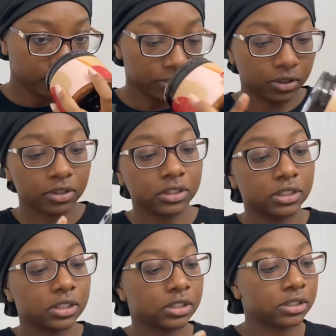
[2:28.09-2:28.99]
So this
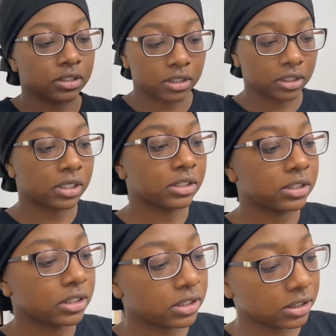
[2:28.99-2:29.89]
is the
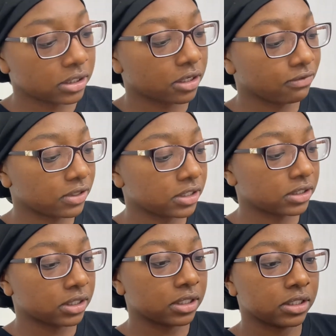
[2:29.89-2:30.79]
consistency of this.
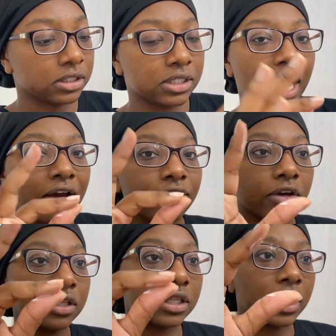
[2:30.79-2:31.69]
Is not
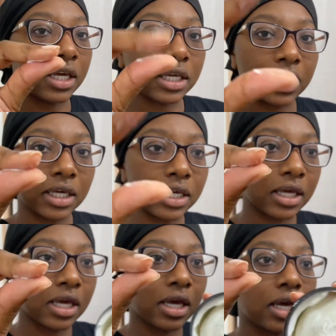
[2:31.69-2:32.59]
very thick.
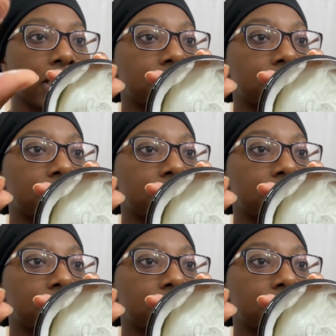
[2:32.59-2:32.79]
It's